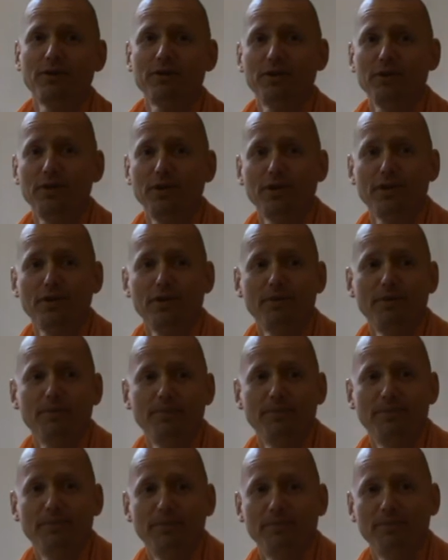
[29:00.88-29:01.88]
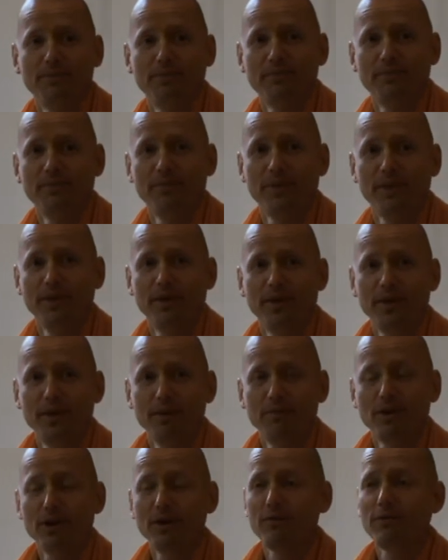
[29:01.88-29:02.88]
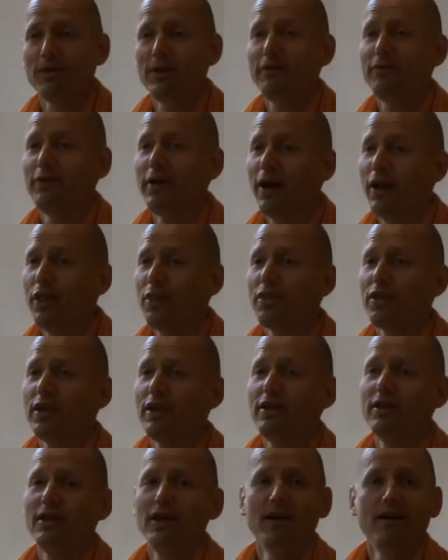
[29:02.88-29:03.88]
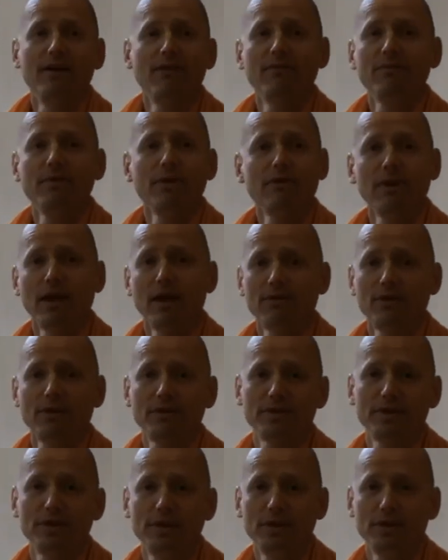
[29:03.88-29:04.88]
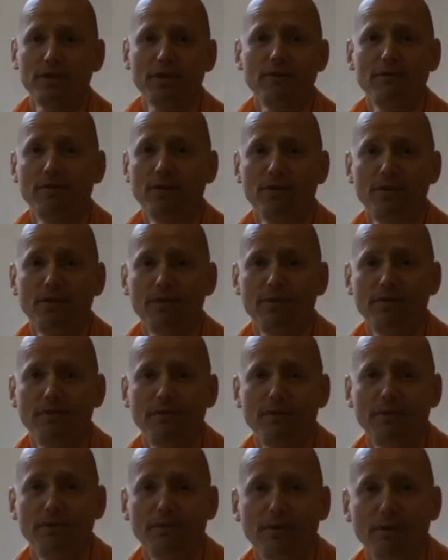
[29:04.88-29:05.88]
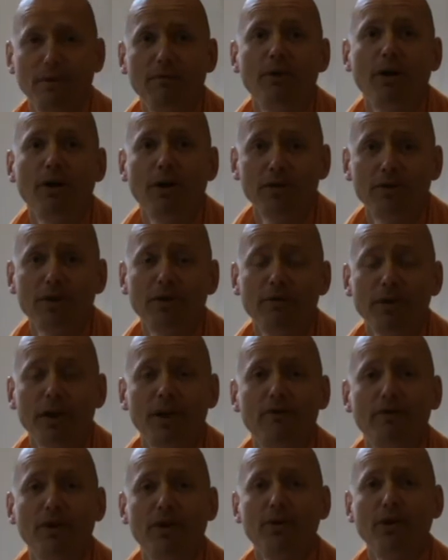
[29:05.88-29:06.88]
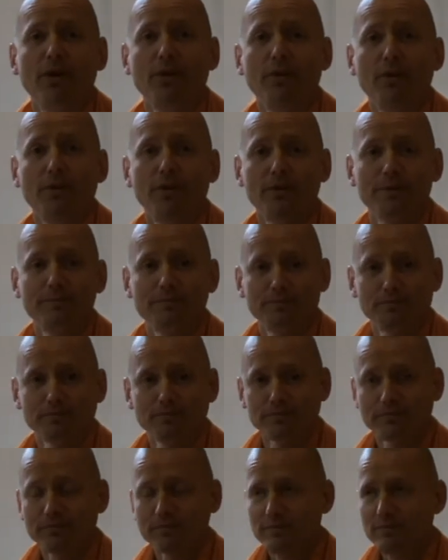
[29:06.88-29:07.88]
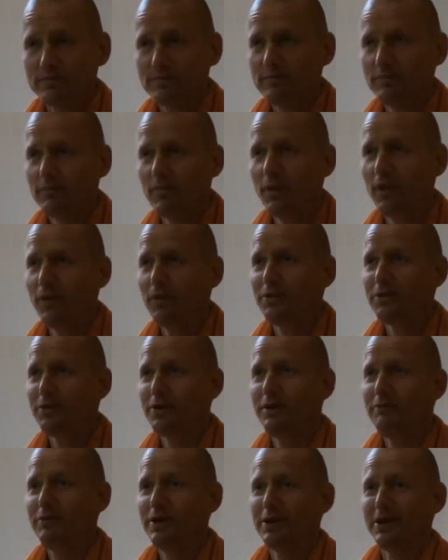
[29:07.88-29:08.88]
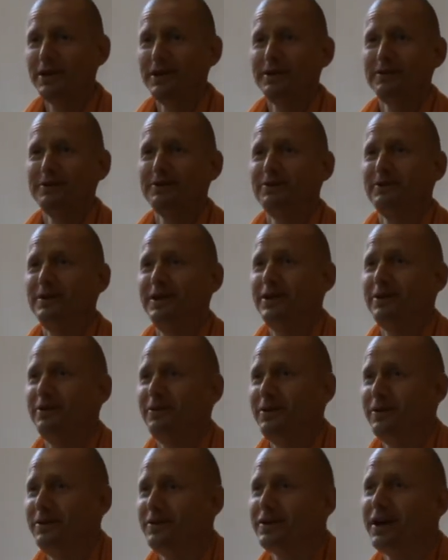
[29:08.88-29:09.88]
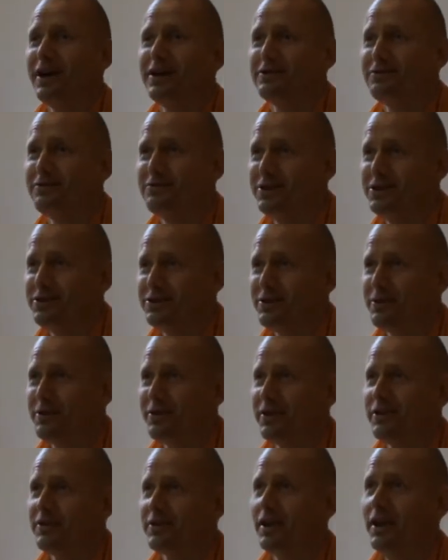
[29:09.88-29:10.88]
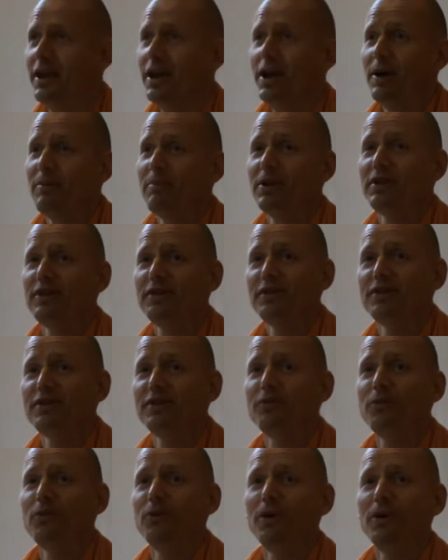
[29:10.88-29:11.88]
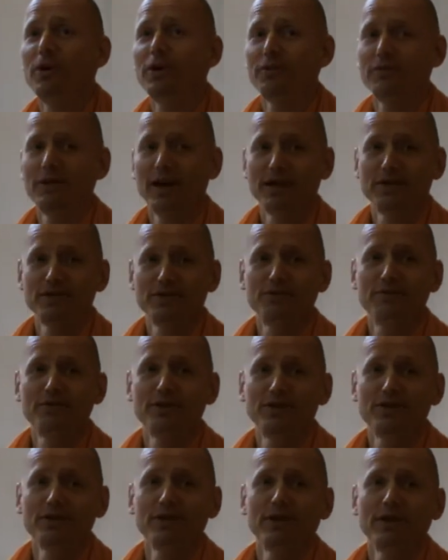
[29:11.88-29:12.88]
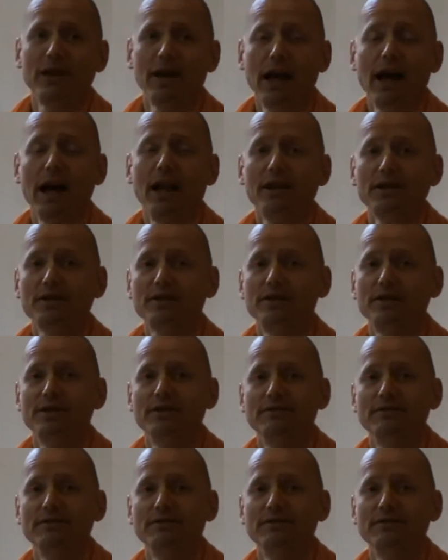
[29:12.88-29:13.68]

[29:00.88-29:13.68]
teeth. But if we live healthy, we will have our teeth for until we are very old. So then we don't need all these artificial things. But this is the world of artificiality.